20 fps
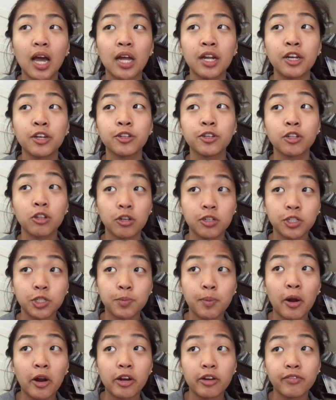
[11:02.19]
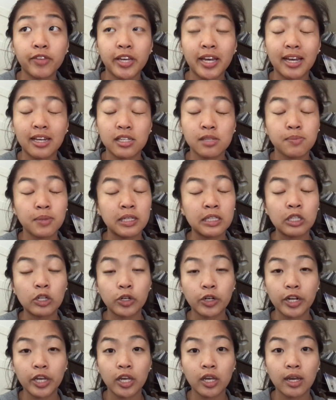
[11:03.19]
another large part of it has been
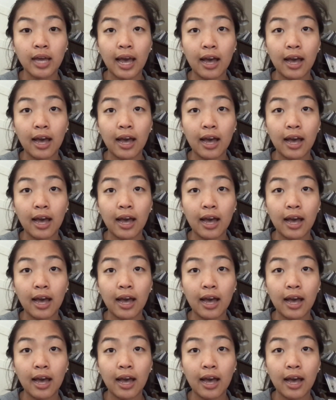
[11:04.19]
learning